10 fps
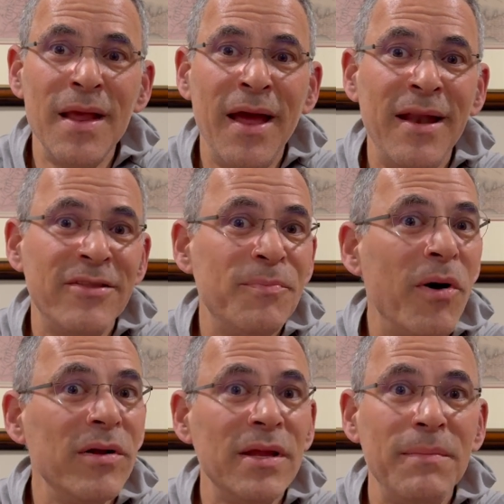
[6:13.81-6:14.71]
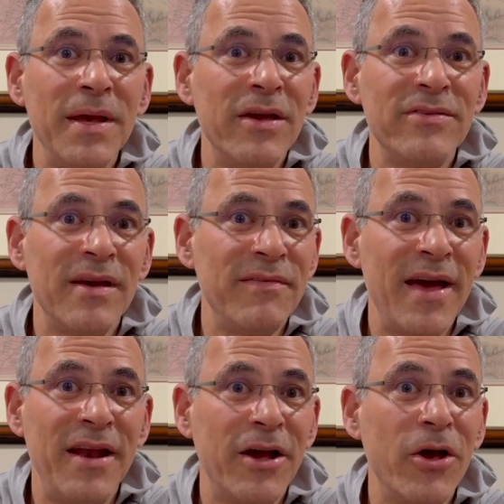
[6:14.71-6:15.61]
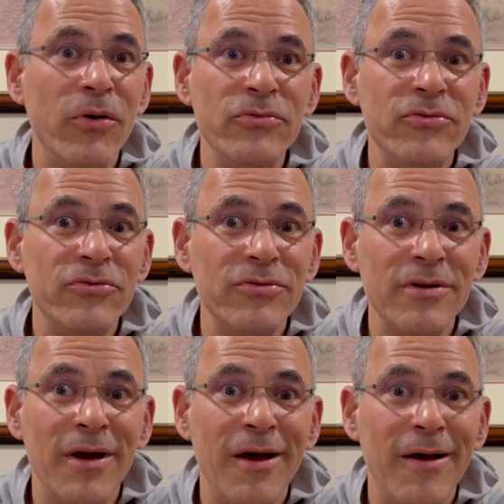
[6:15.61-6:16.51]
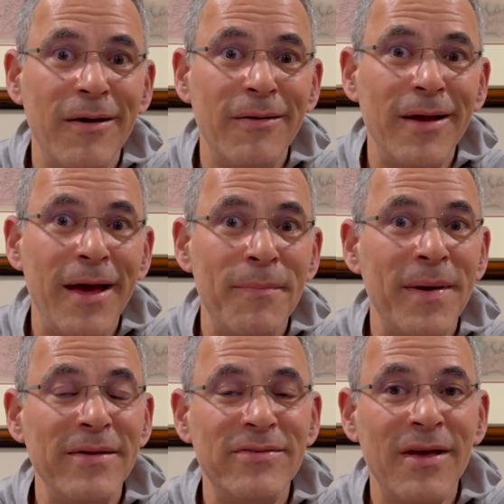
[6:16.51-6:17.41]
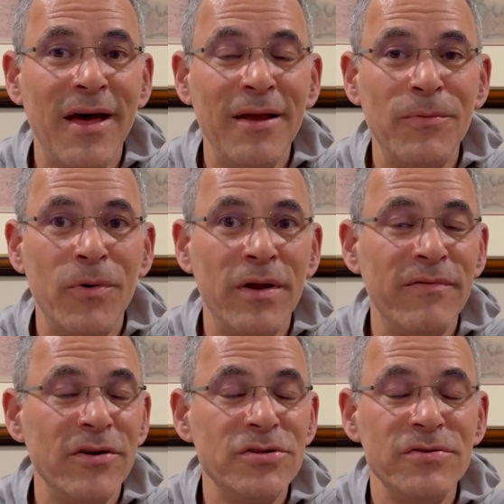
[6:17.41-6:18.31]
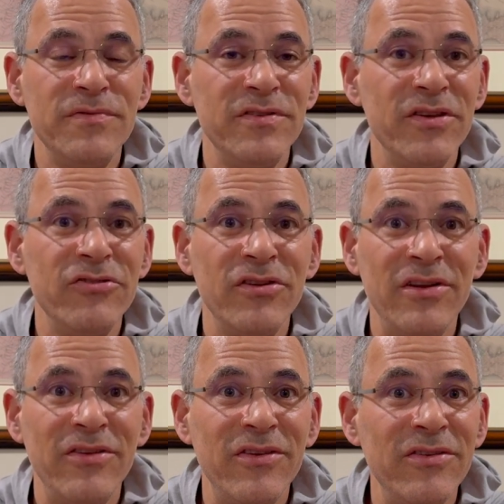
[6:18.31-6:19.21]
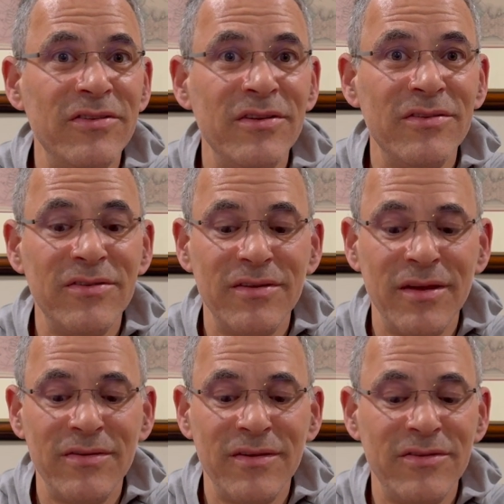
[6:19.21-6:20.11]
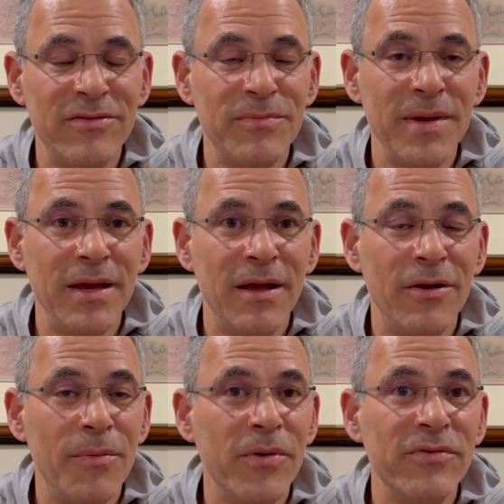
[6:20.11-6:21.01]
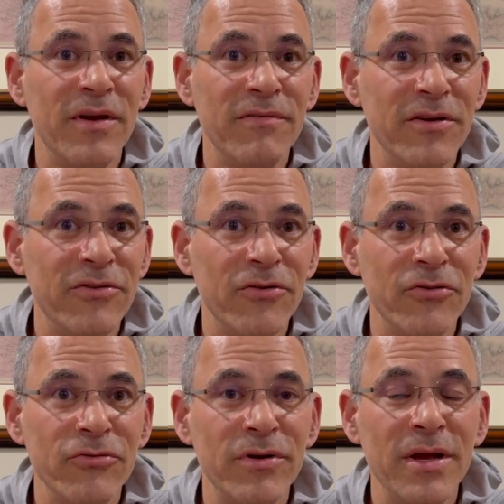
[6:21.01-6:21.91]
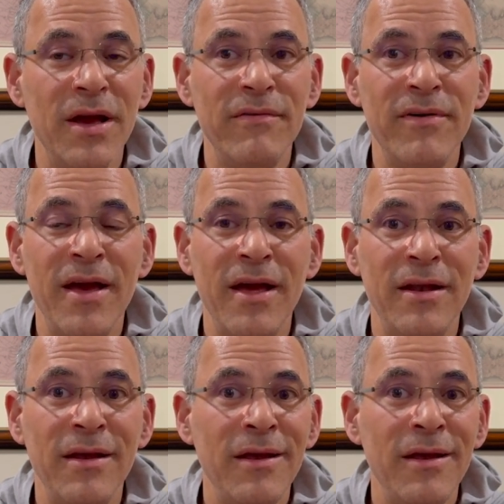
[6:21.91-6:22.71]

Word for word: and it's partly because I've had a coach uh, at my side. One of our two physician assistants assists me in almost every surgery. I've had